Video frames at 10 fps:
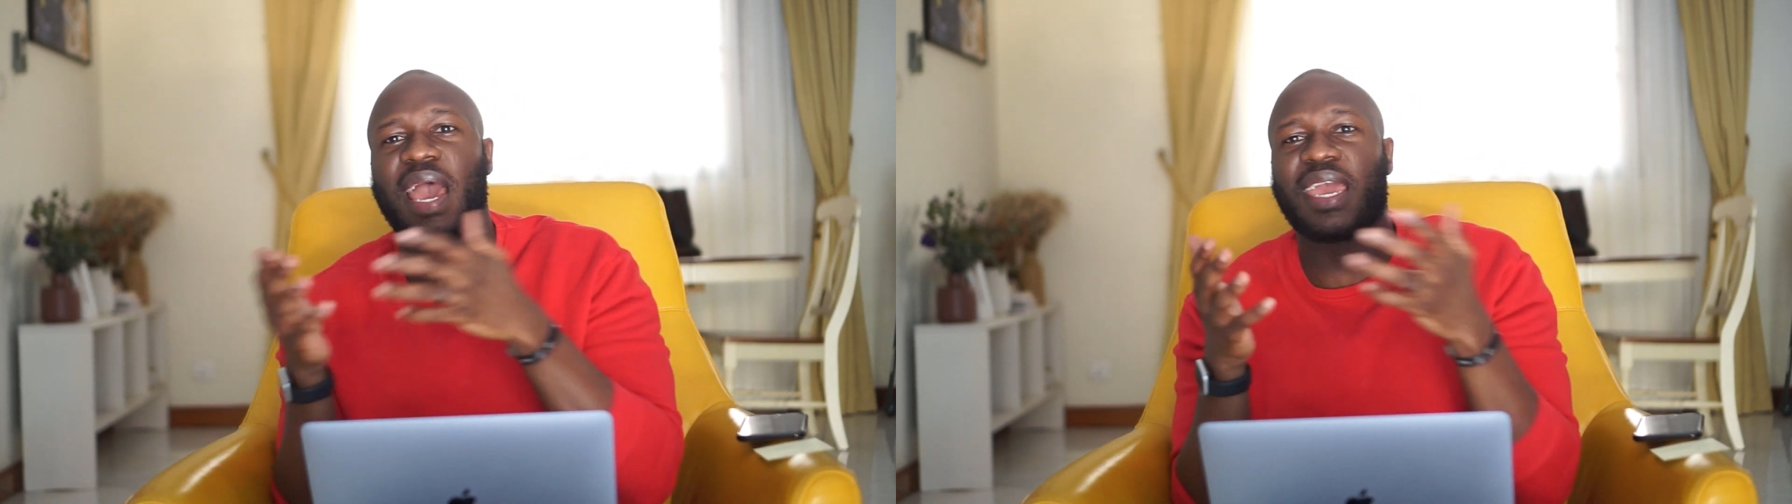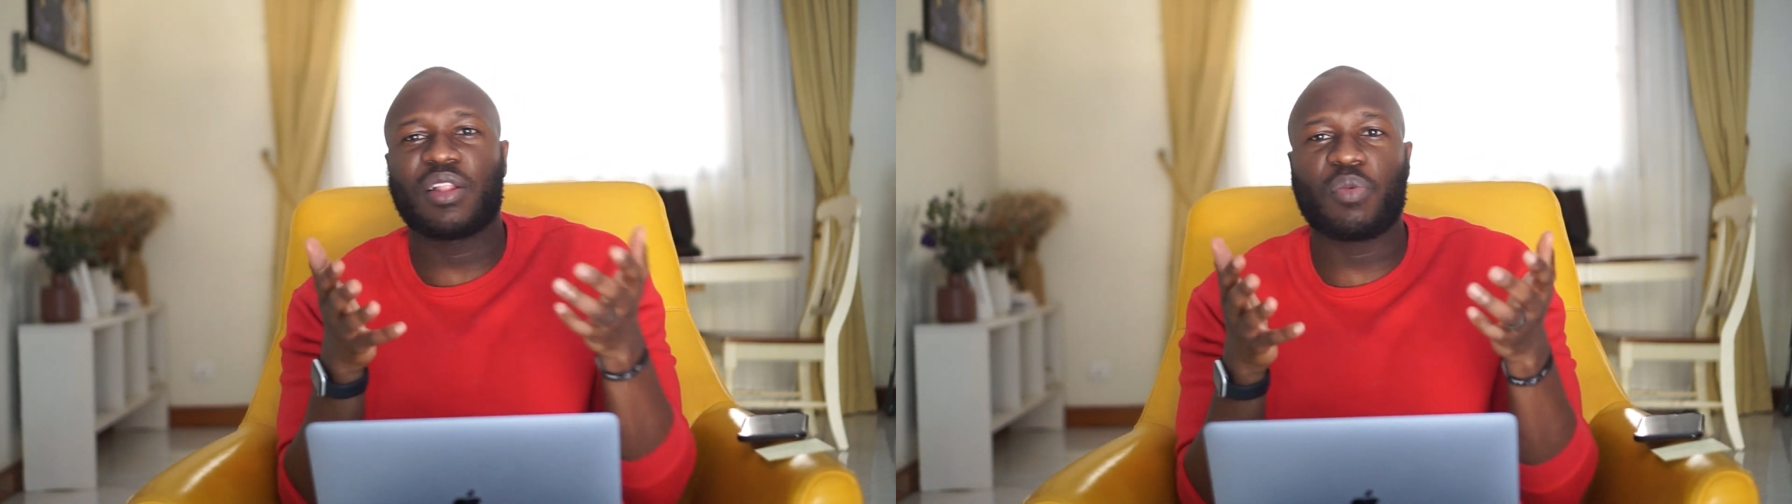
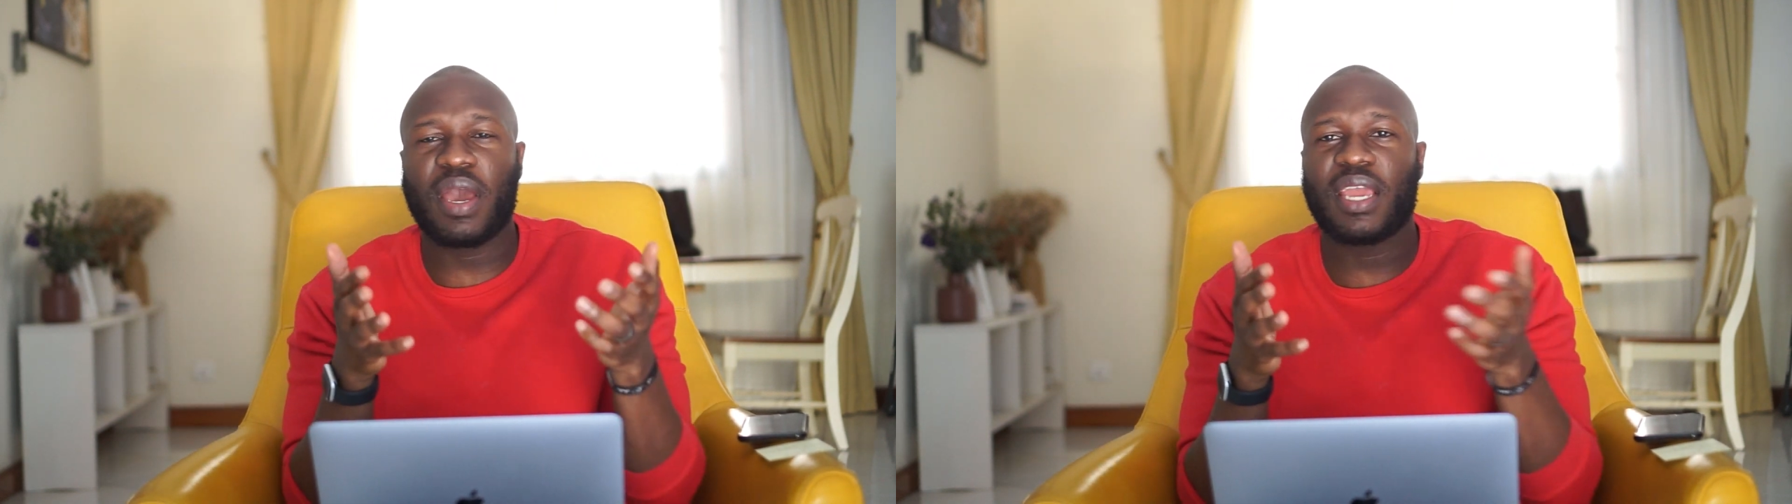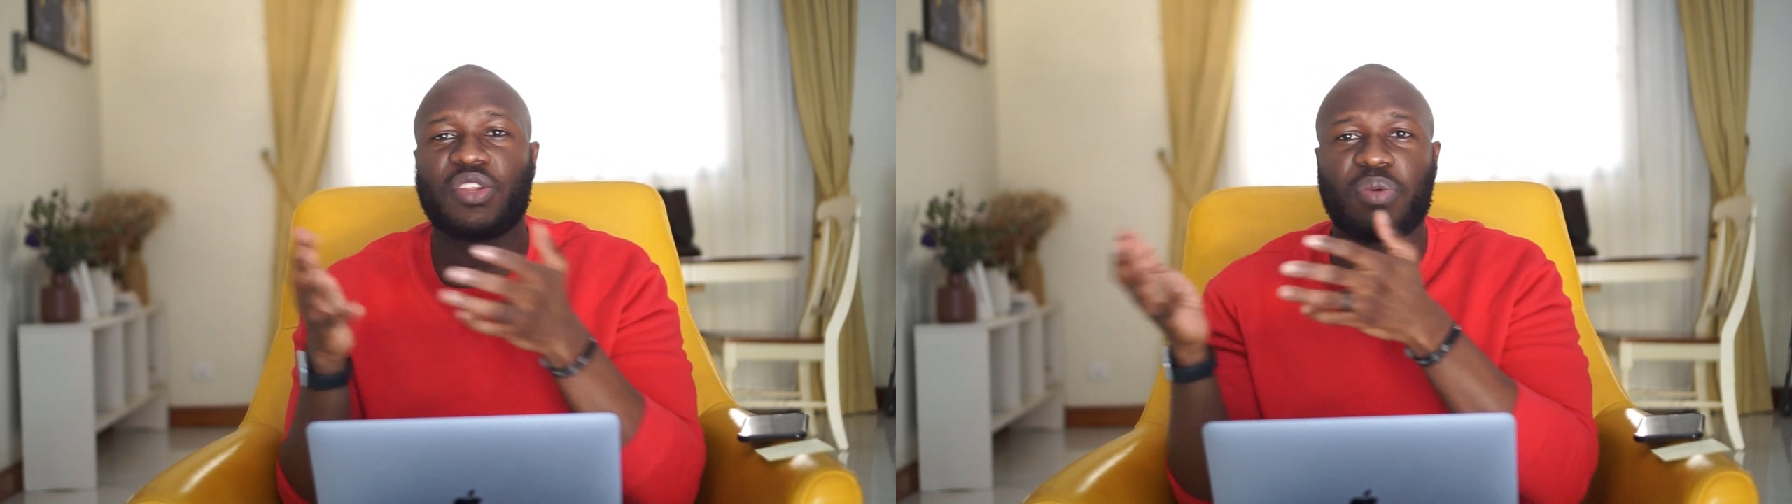
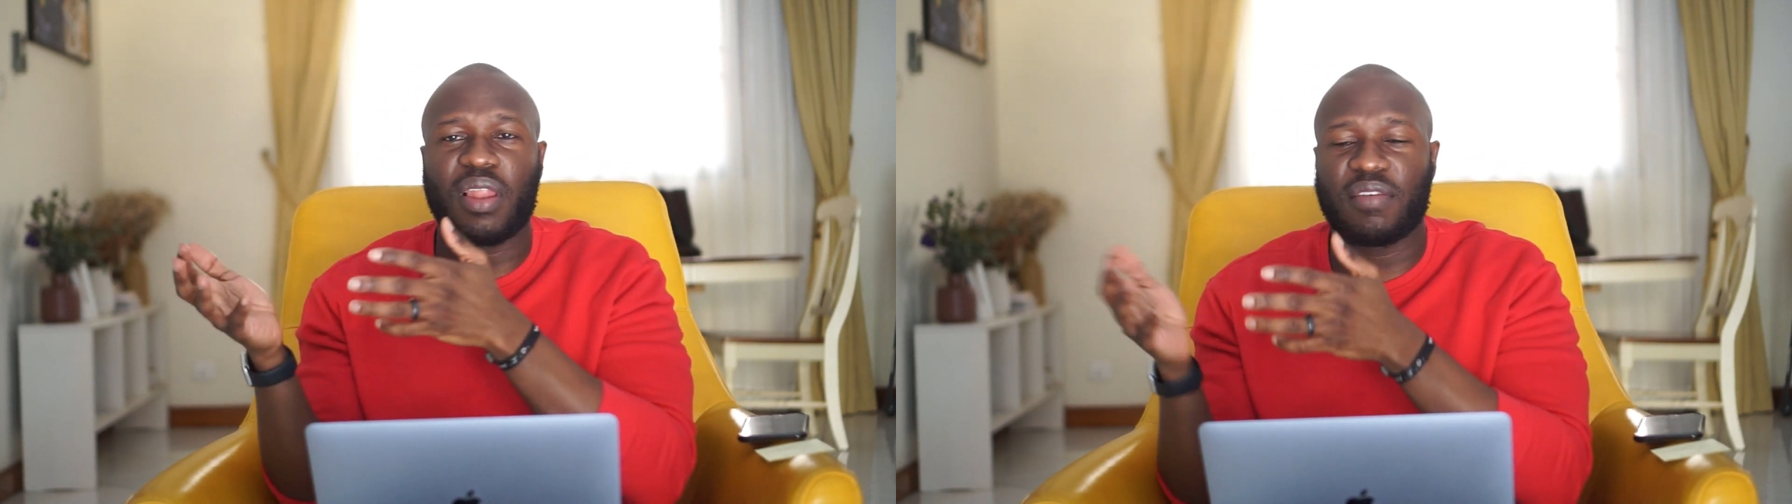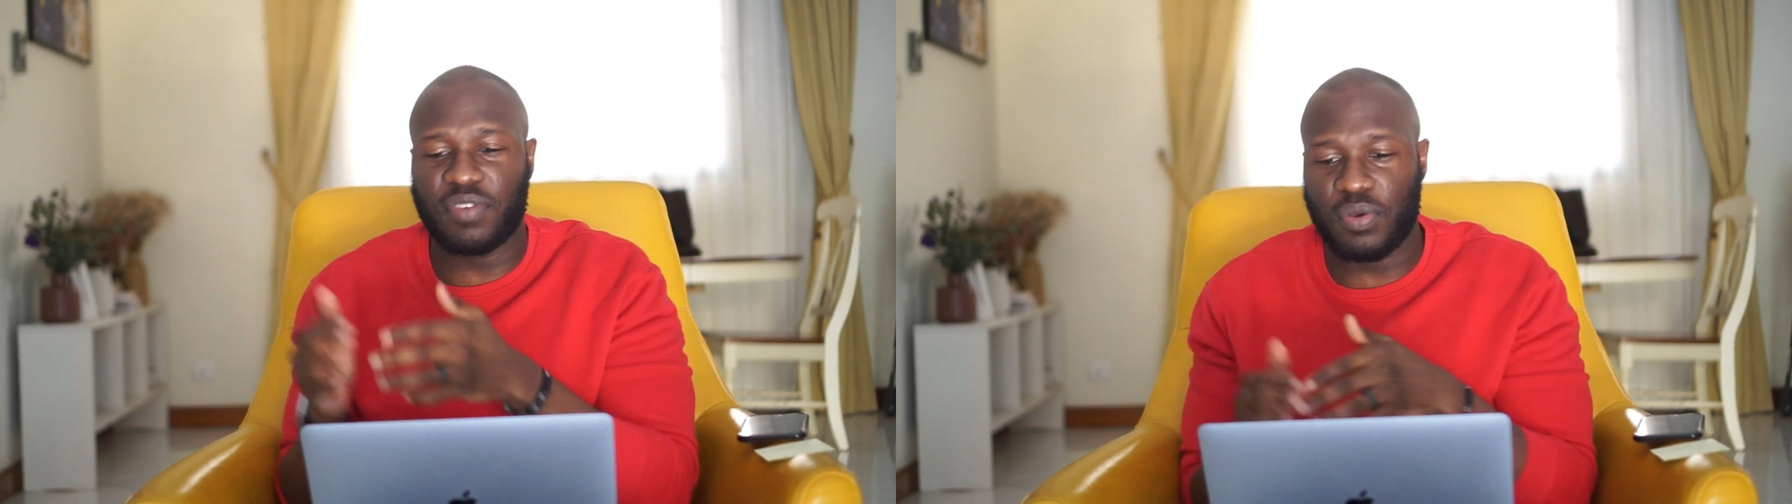ILY to I
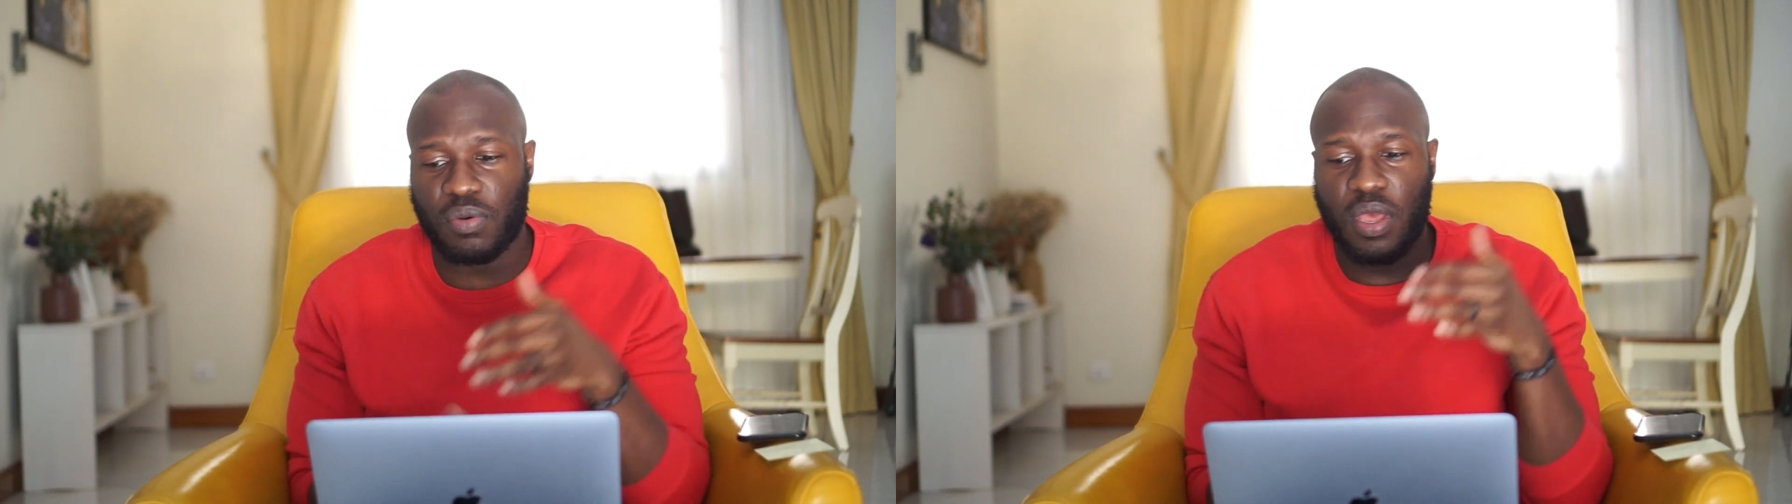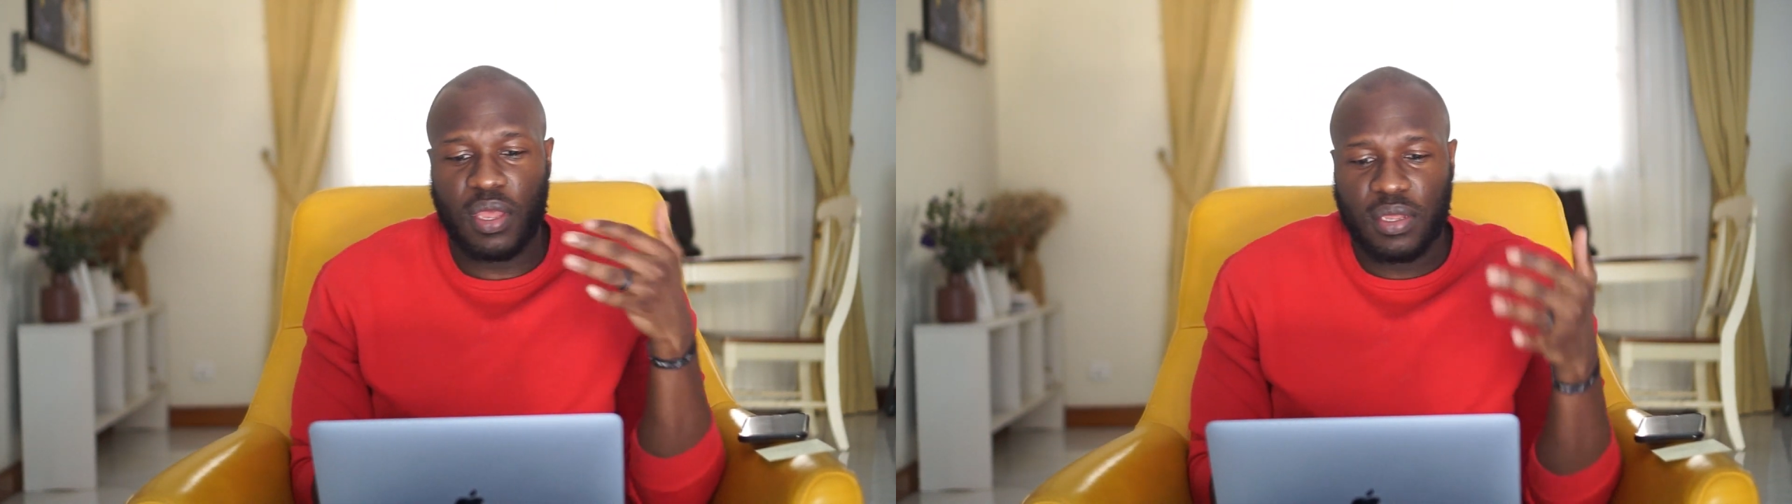love you.